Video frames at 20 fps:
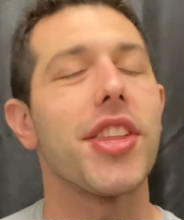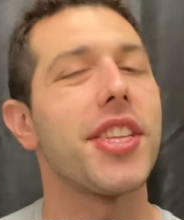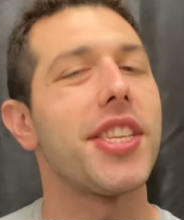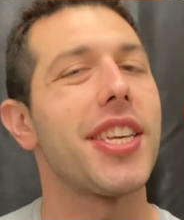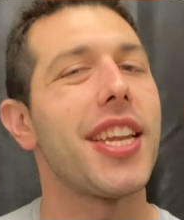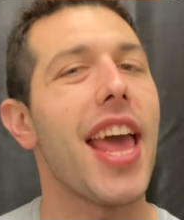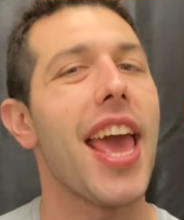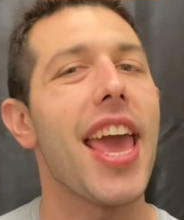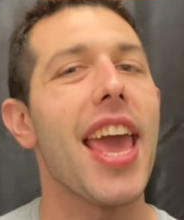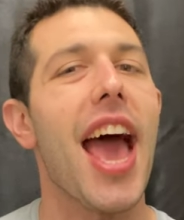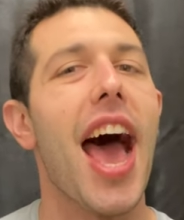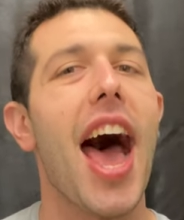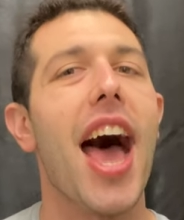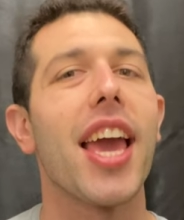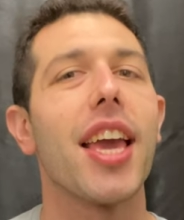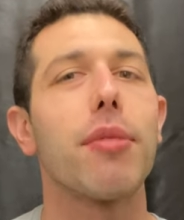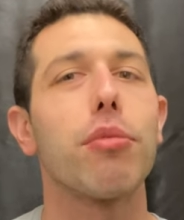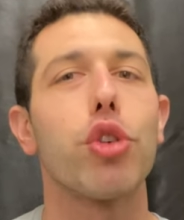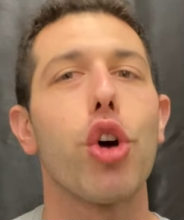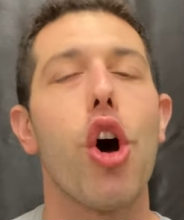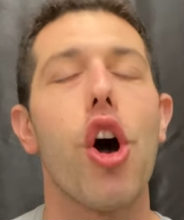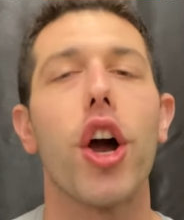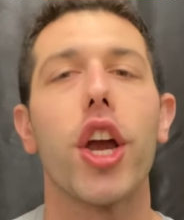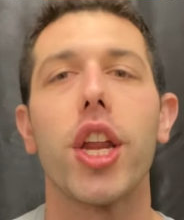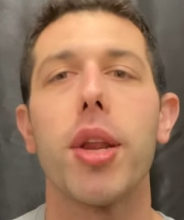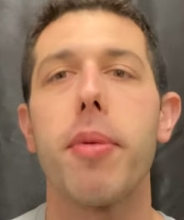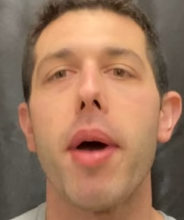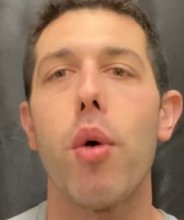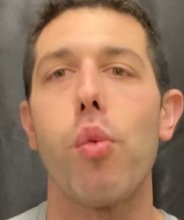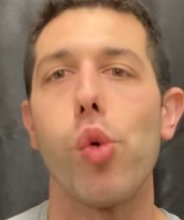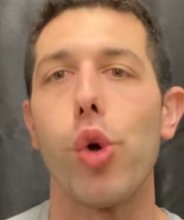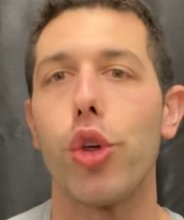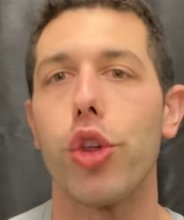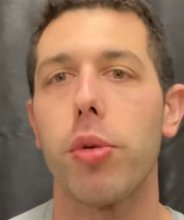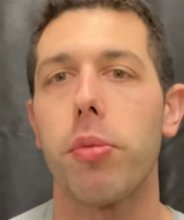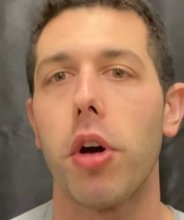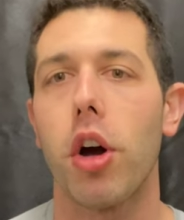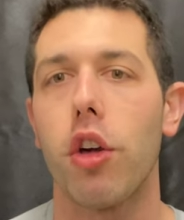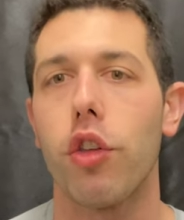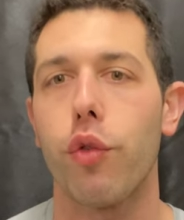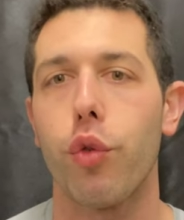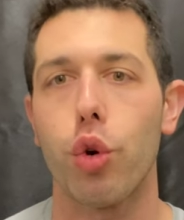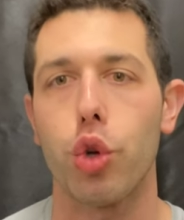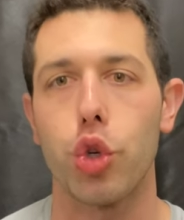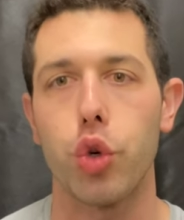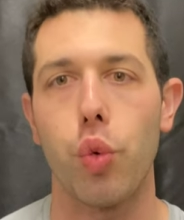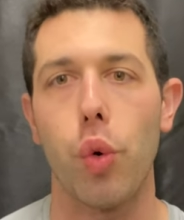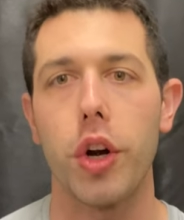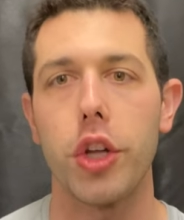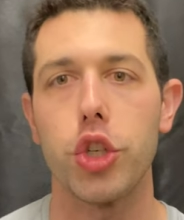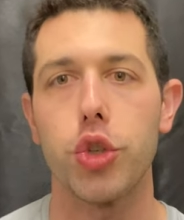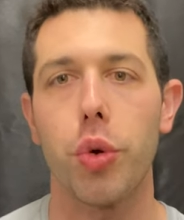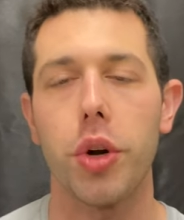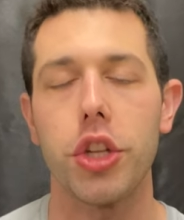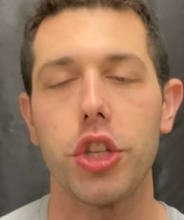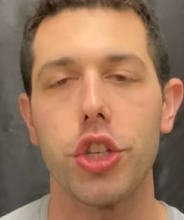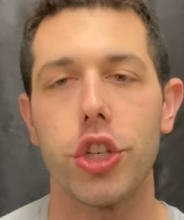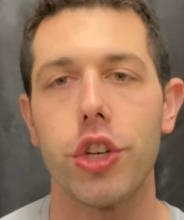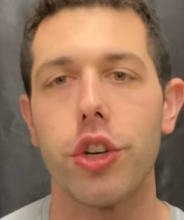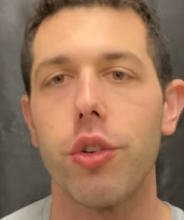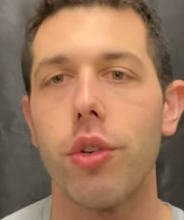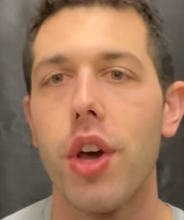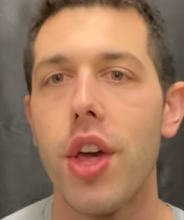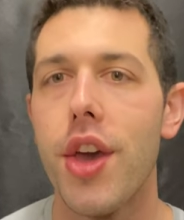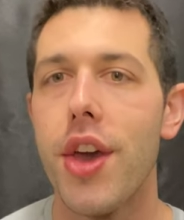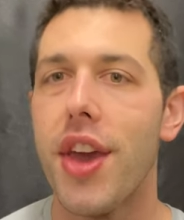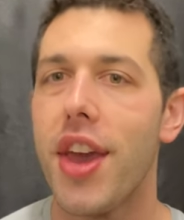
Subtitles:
and today I am talking about Wilson Mugglers for 2022,